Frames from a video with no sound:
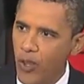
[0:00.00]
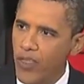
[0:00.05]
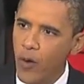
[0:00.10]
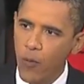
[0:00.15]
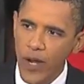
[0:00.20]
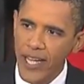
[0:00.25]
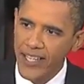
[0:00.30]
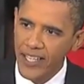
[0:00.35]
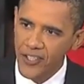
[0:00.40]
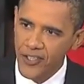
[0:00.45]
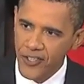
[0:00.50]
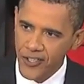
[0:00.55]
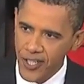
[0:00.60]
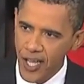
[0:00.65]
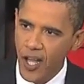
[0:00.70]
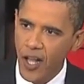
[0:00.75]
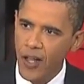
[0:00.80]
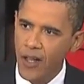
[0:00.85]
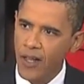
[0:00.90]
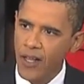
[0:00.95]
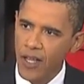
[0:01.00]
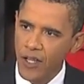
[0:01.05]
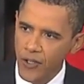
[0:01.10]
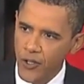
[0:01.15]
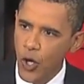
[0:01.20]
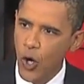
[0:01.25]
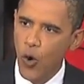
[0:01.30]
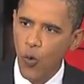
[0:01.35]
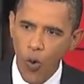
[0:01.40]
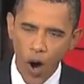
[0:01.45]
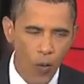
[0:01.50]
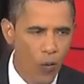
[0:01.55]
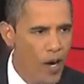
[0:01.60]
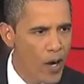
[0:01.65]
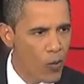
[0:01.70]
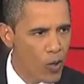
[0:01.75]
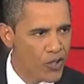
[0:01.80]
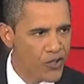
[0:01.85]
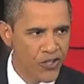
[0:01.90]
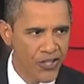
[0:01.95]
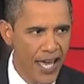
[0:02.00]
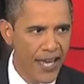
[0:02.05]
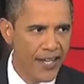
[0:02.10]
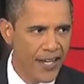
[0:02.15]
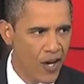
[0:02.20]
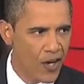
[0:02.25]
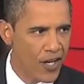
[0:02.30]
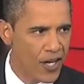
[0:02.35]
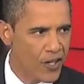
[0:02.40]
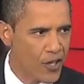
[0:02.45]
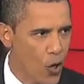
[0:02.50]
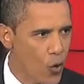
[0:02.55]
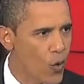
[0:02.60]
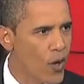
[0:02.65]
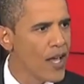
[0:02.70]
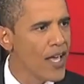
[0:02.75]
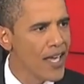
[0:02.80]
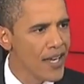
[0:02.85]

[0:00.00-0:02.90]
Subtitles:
that we can still do what we were sent here to do.